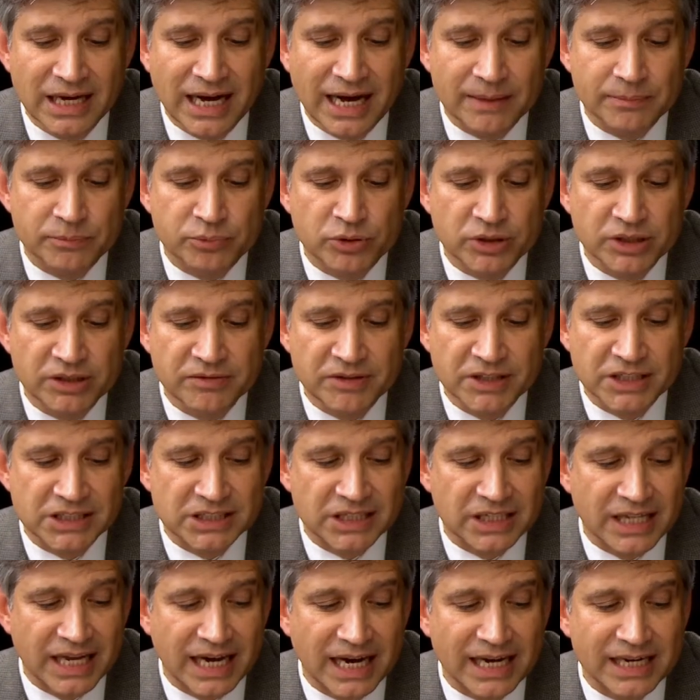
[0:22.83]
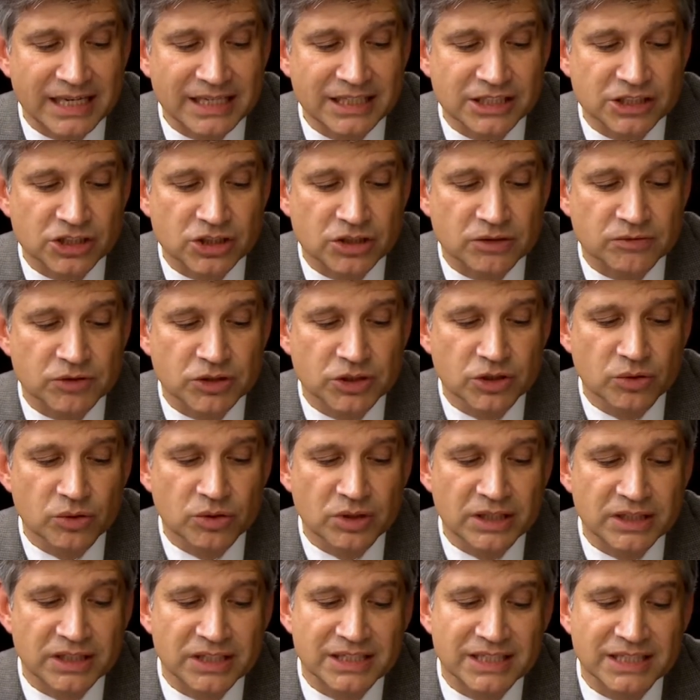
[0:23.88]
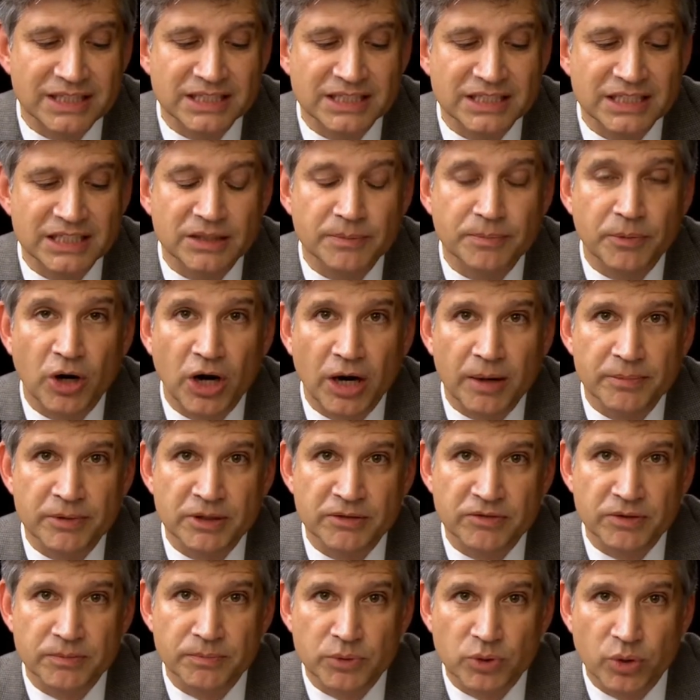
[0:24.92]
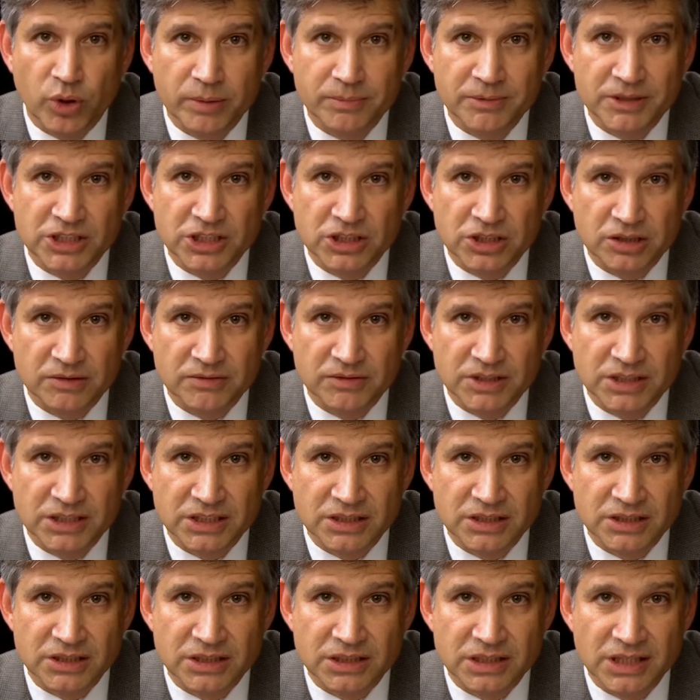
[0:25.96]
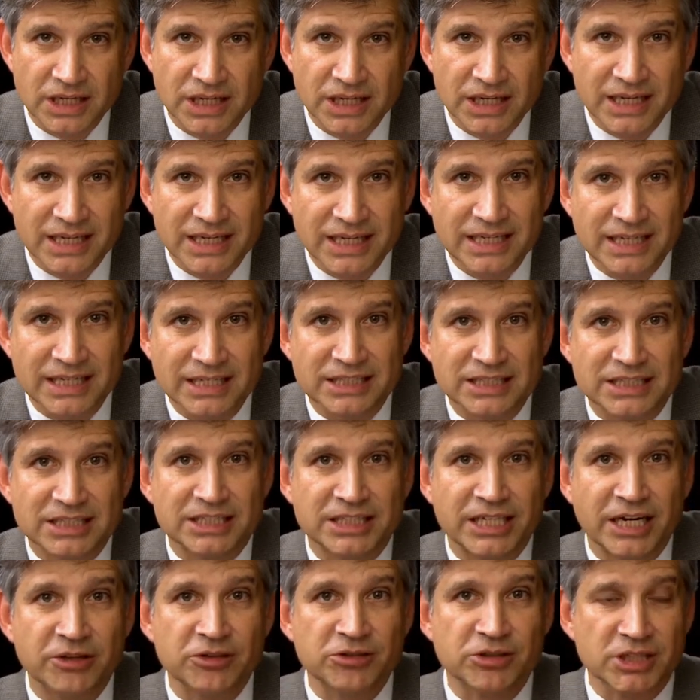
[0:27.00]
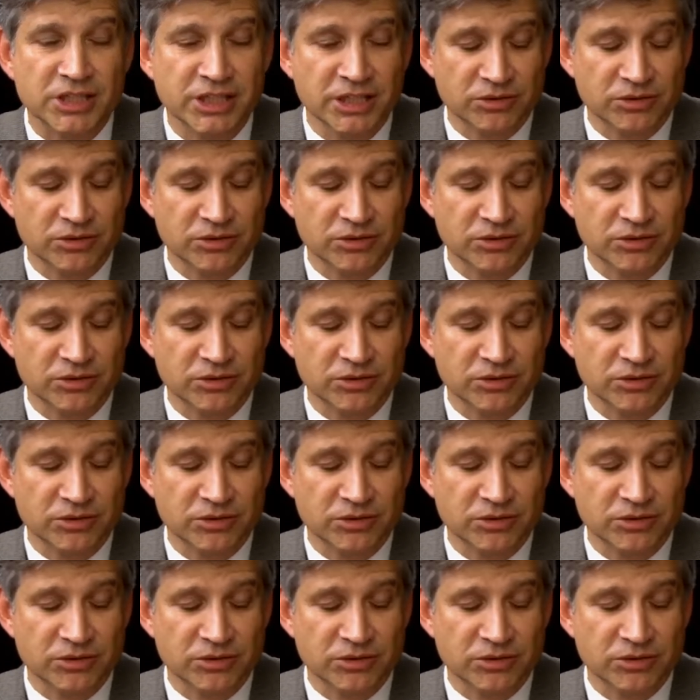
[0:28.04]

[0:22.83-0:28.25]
and previous to that, he served youth at the D.C. Department of Employment Services. He has generously